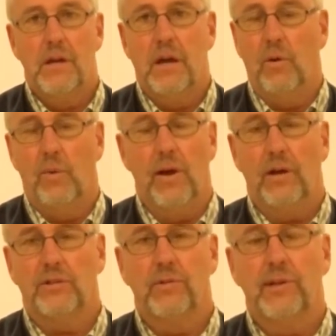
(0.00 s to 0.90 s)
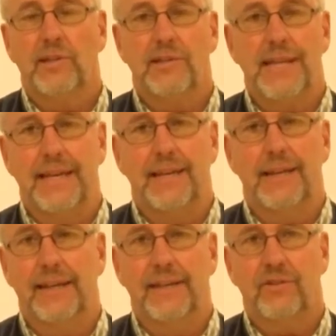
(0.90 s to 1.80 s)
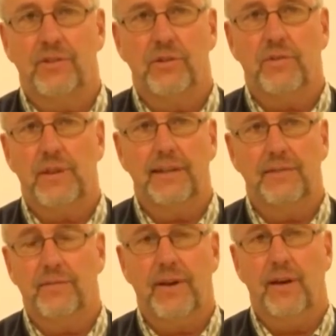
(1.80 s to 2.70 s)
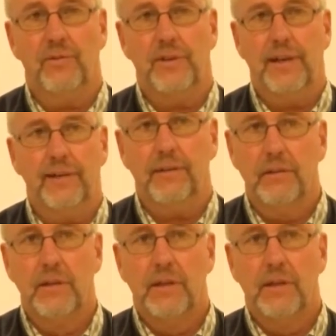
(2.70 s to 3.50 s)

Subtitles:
We also extend into things of healthcare.